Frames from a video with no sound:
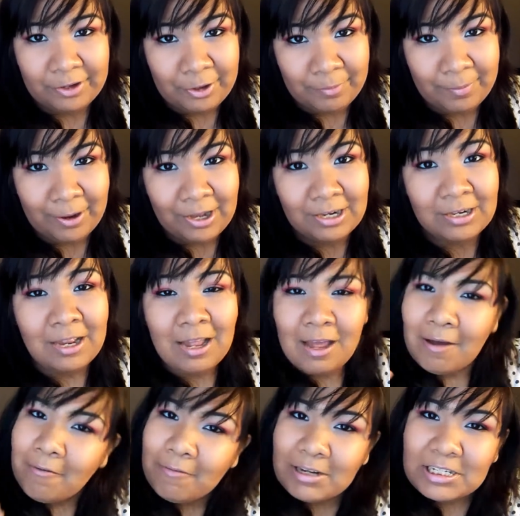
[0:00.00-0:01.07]
coupon,
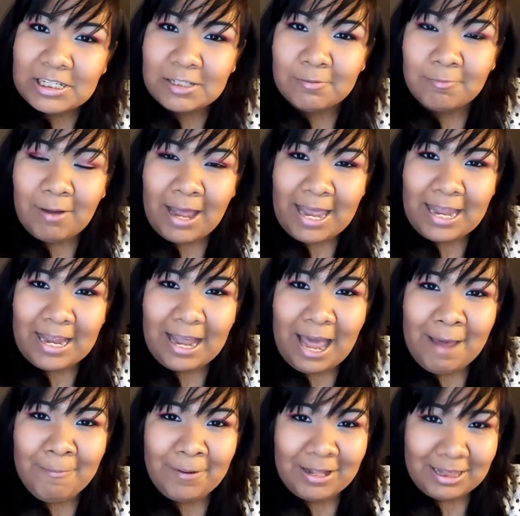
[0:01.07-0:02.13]
which is why I bought